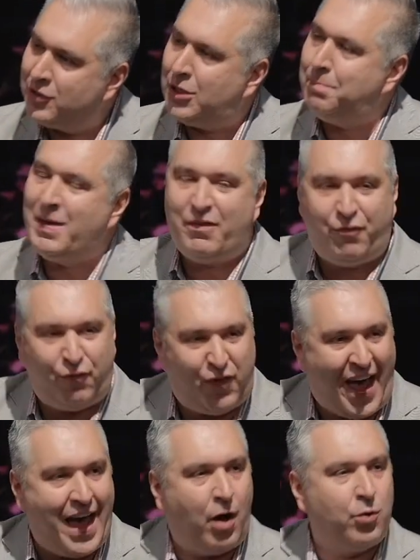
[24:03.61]
to be
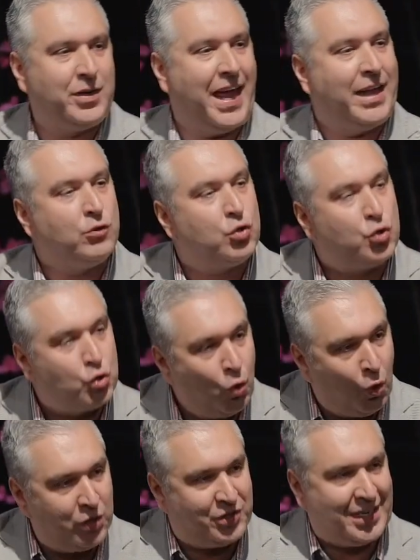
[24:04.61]
found and
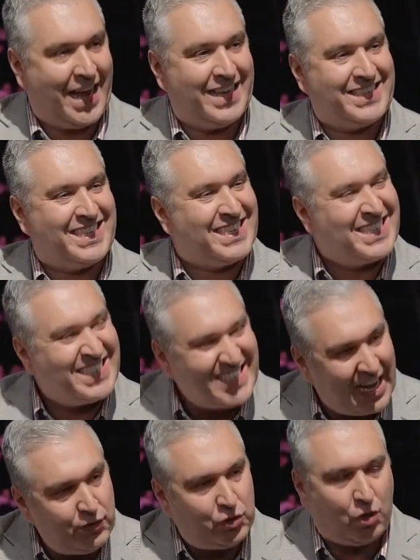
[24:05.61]
sourced at the
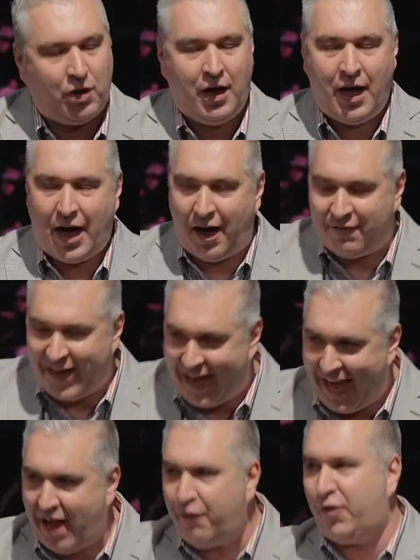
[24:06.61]
center of
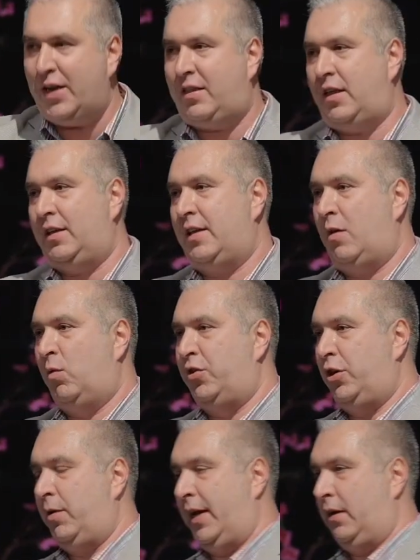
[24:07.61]
everything that we're
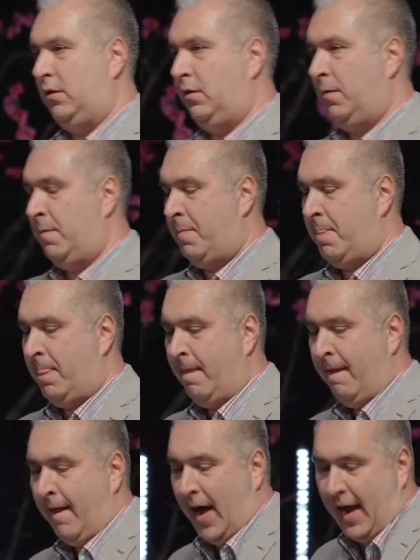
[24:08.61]
doing.
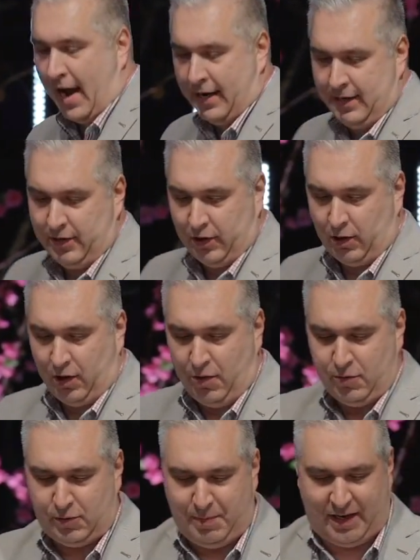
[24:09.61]
I need to
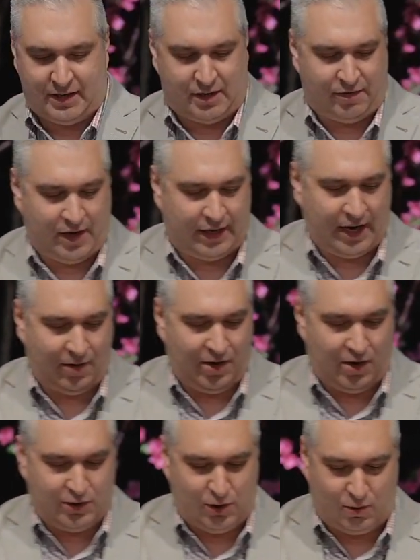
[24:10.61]
close because if I carry
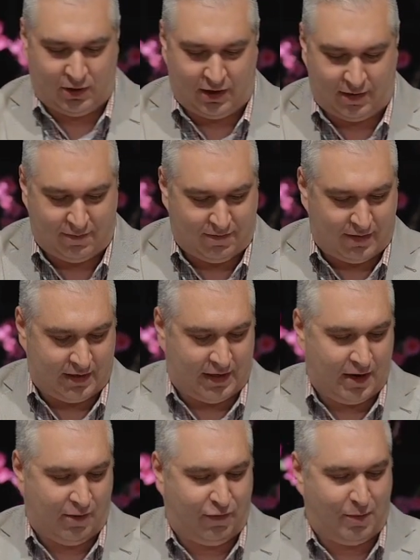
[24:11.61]
on, y'all are gonna
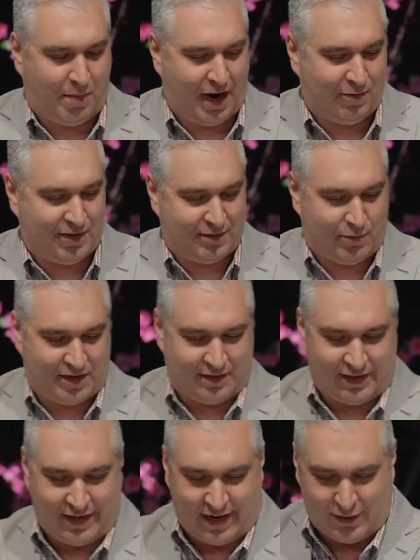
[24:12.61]
yell for my
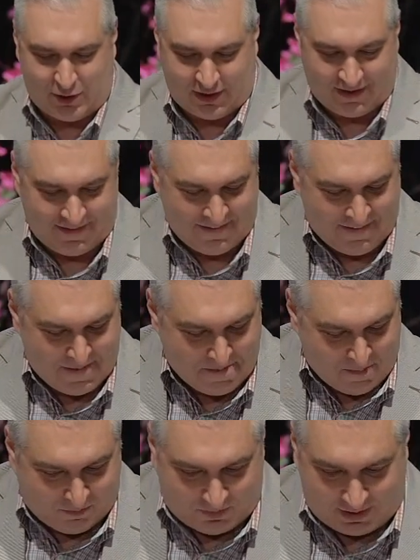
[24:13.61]
resignation,
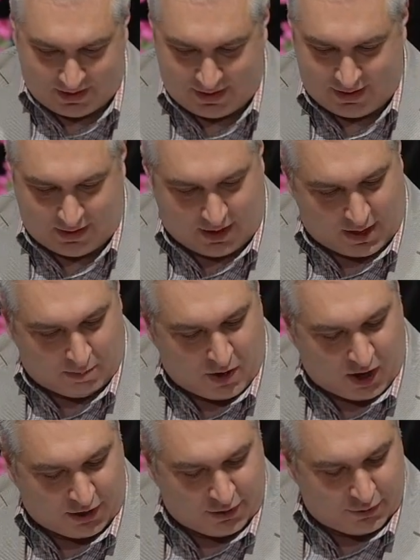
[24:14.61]
and I'm
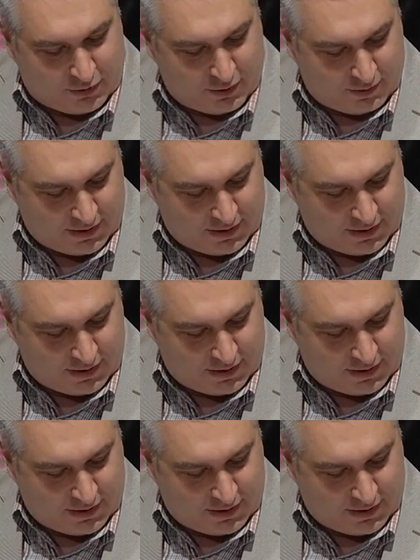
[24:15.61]
not gonna do